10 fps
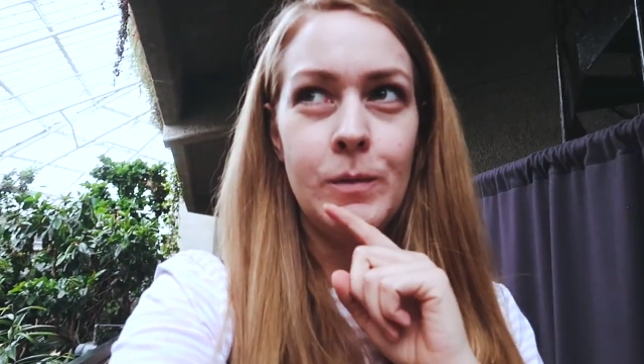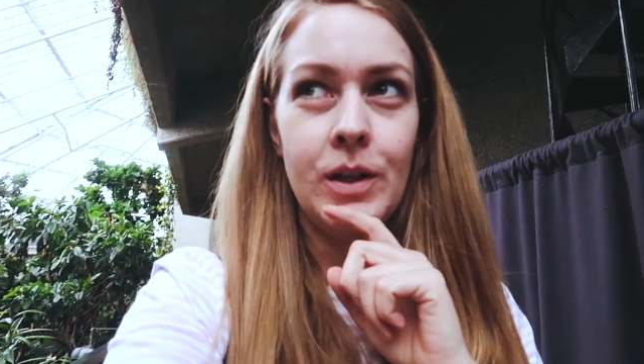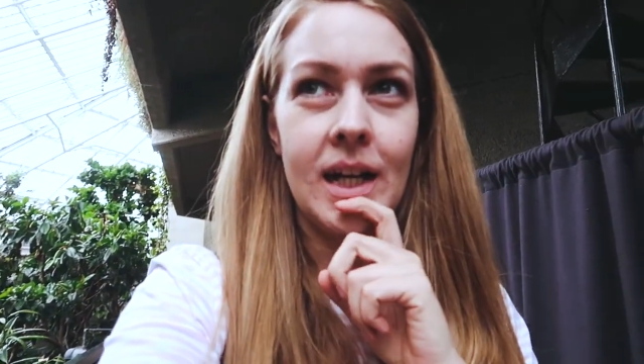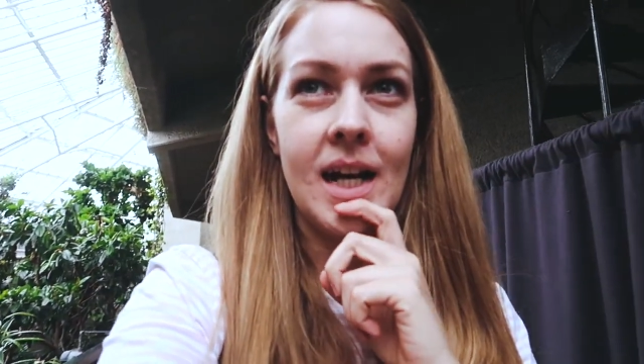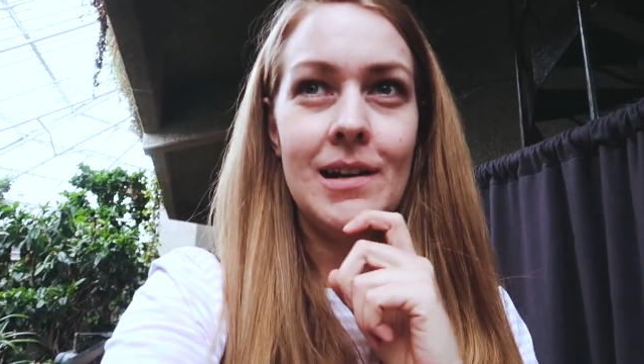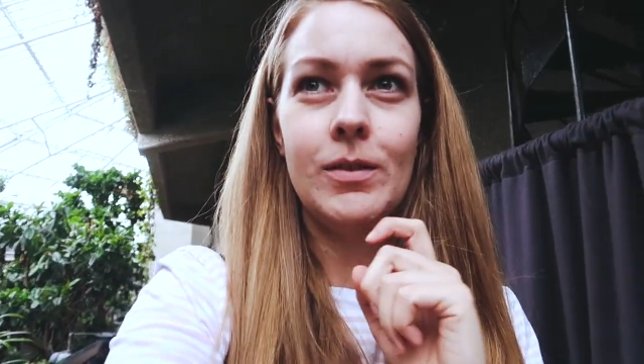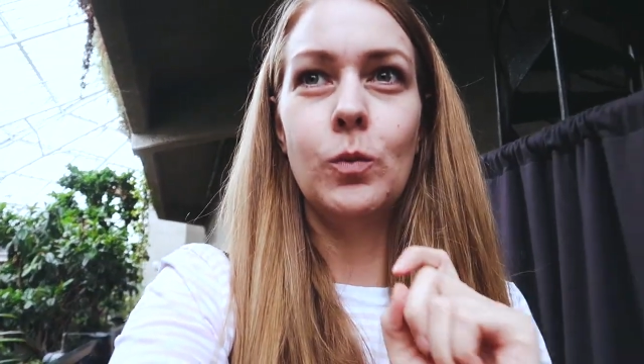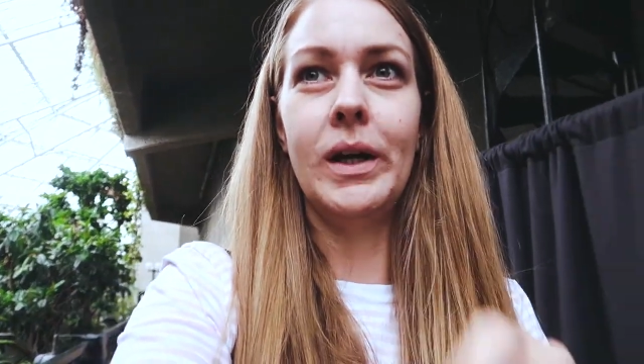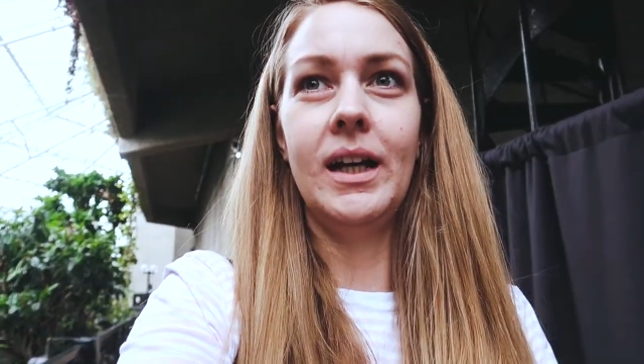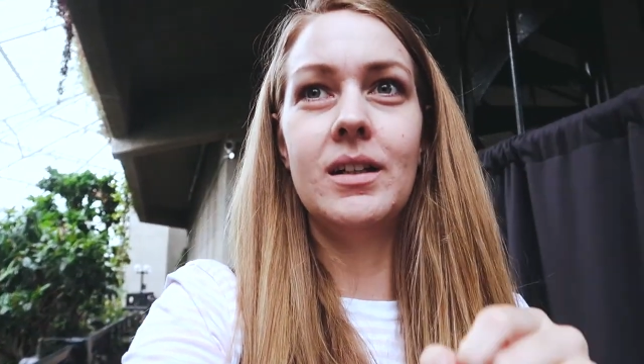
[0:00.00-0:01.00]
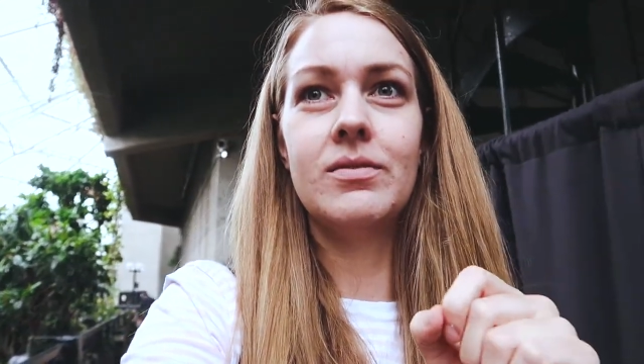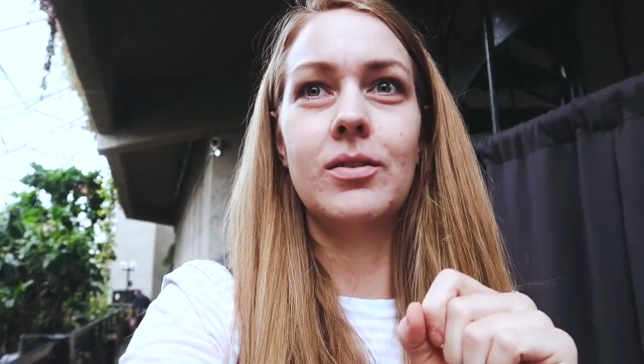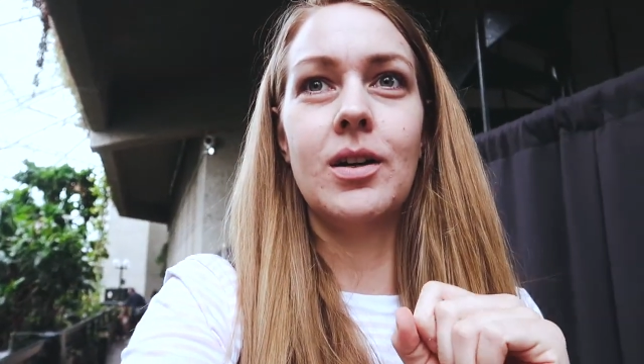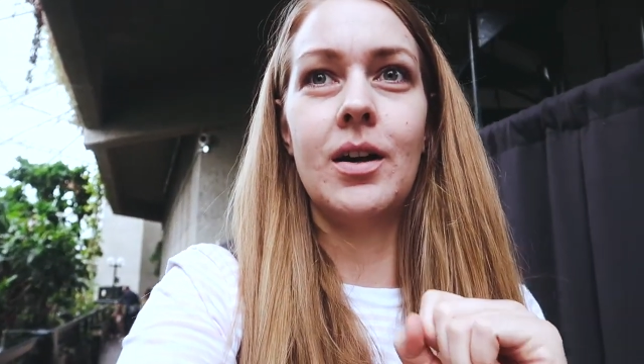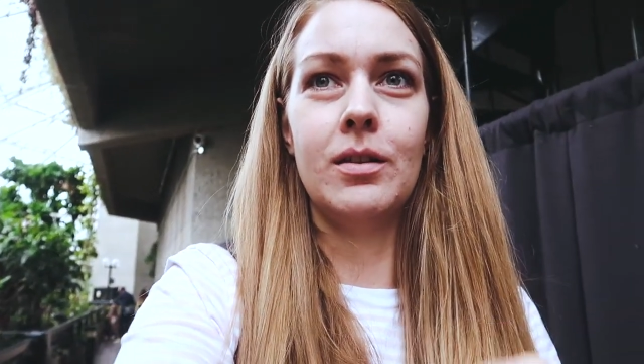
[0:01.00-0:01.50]
you kind of have to wait
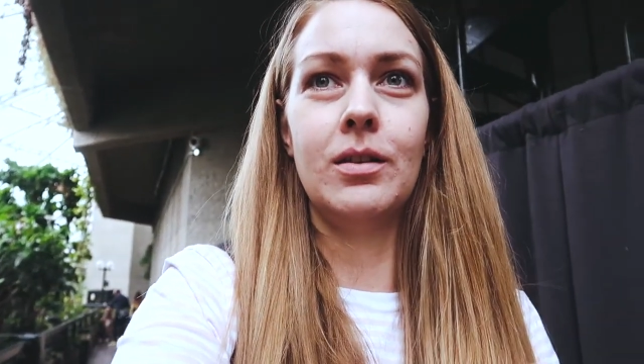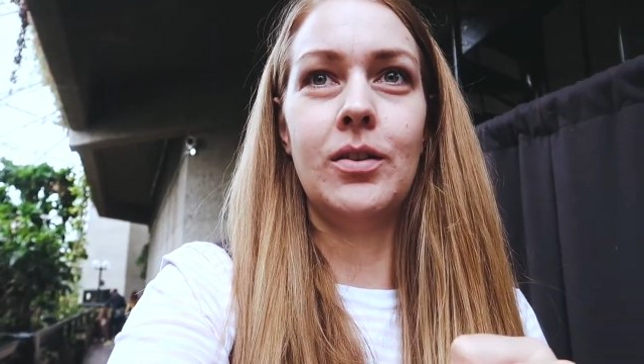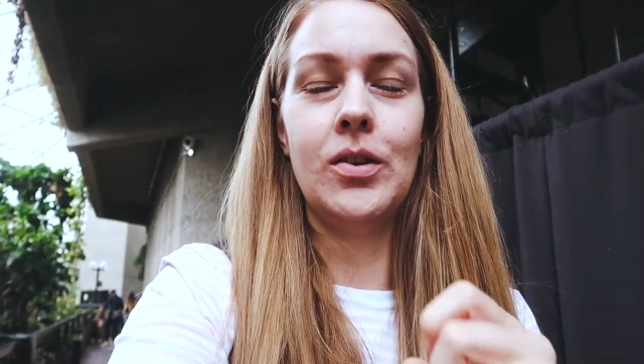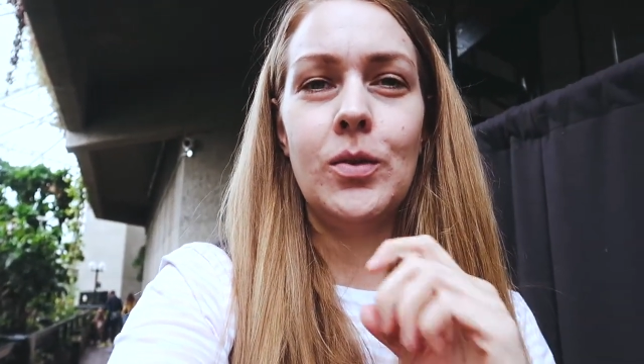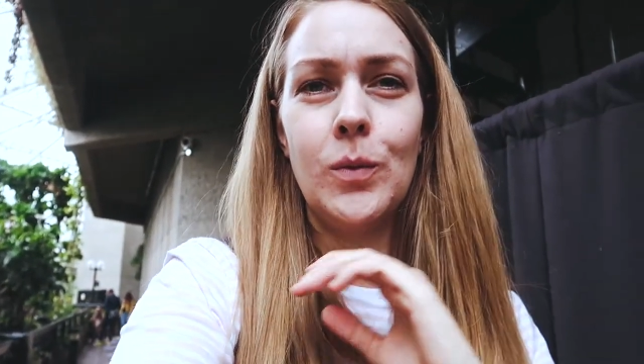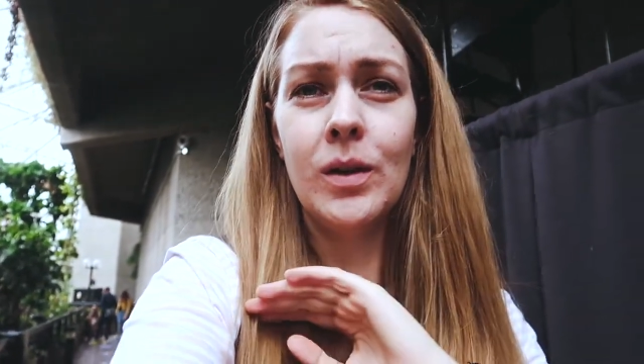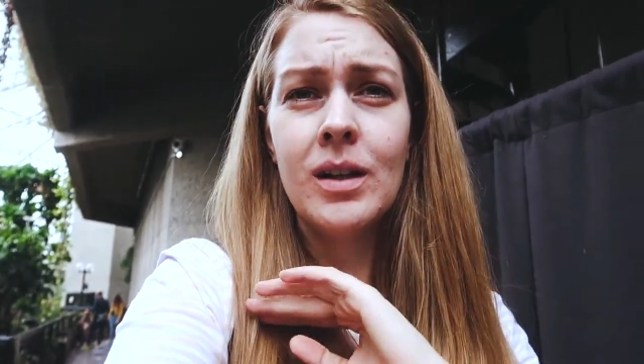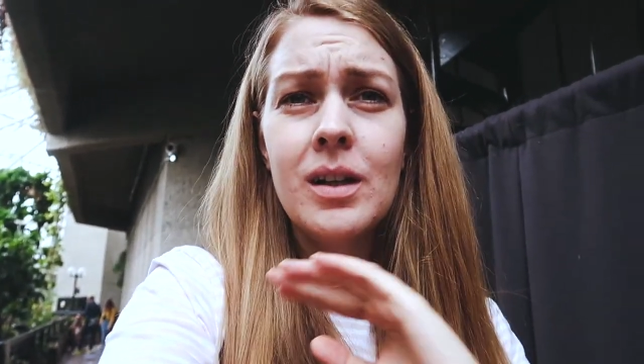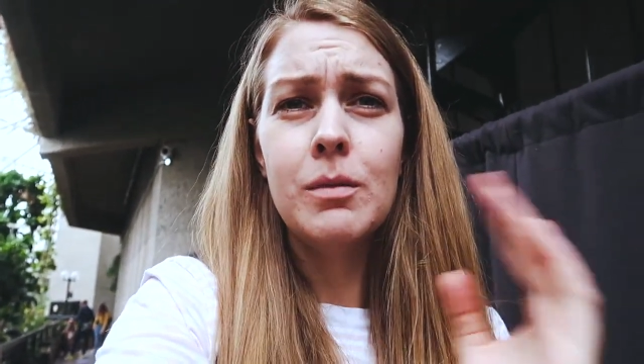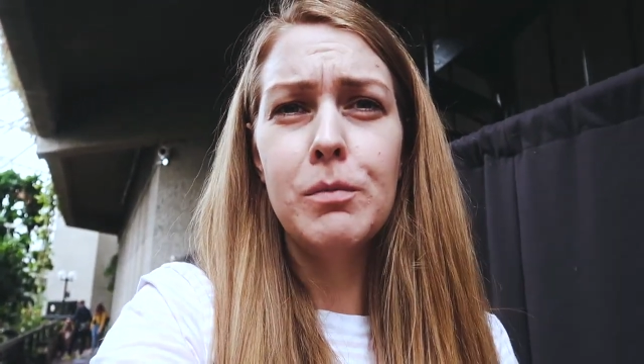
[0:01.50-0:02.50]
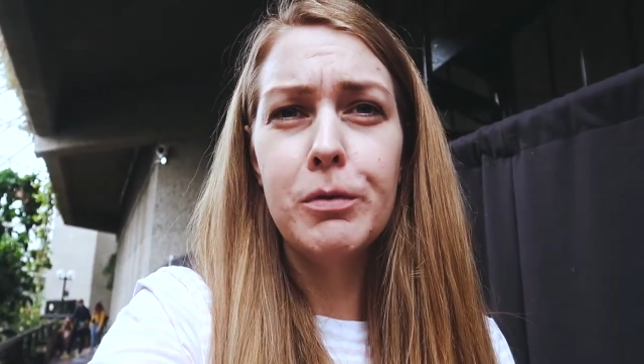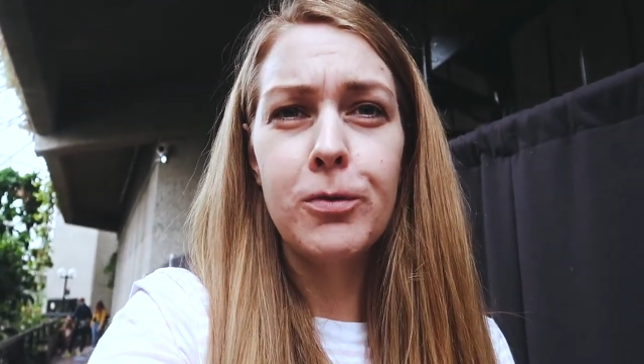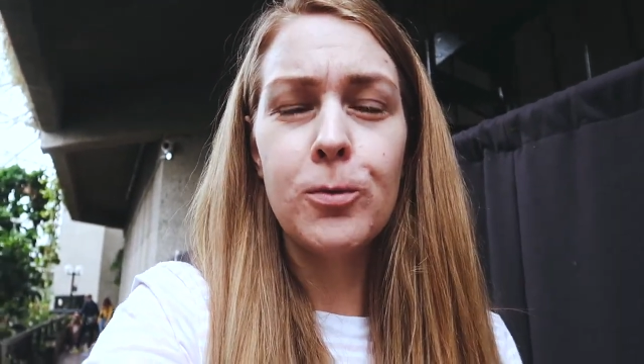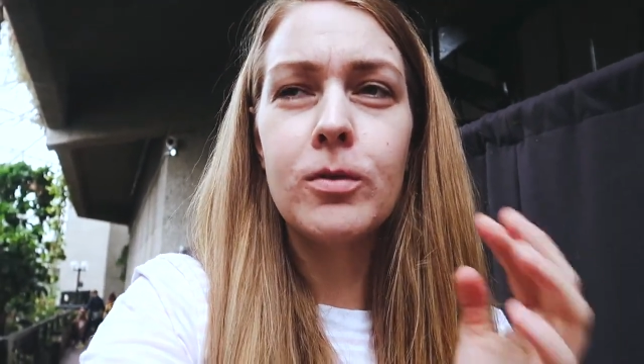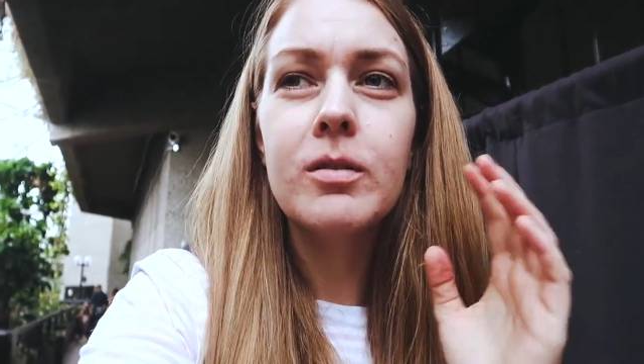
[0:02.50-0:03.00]
for others to move
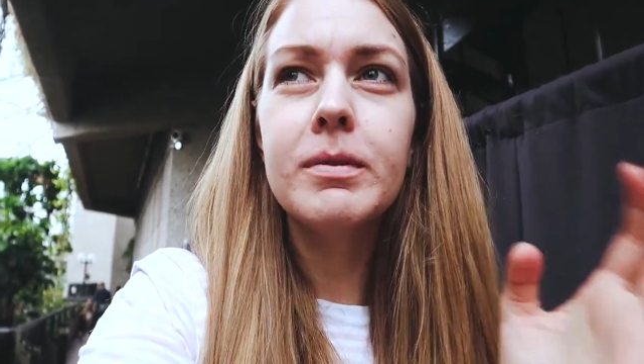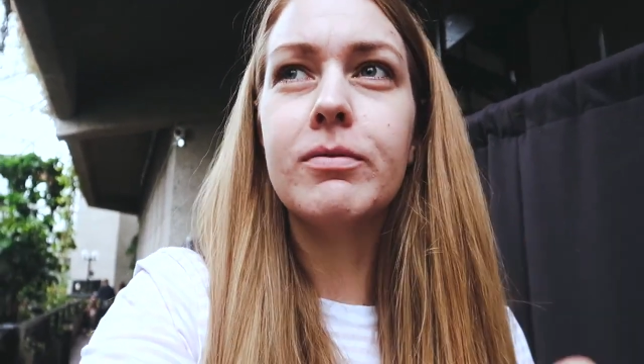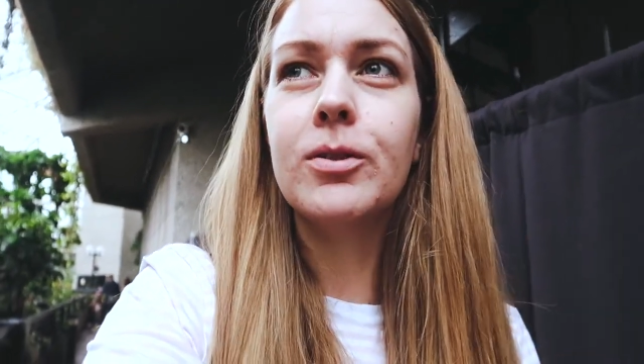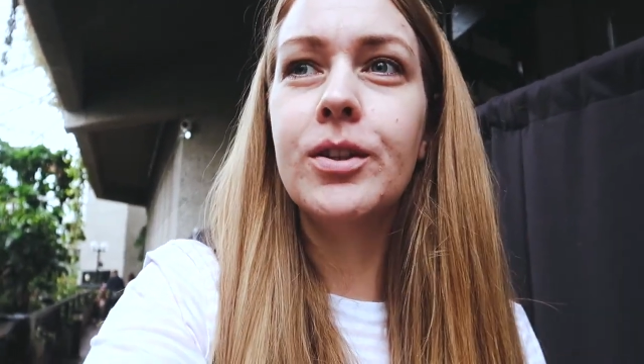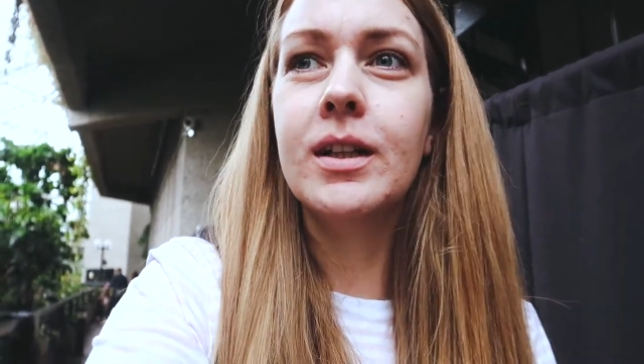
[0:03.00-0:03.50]
forward before you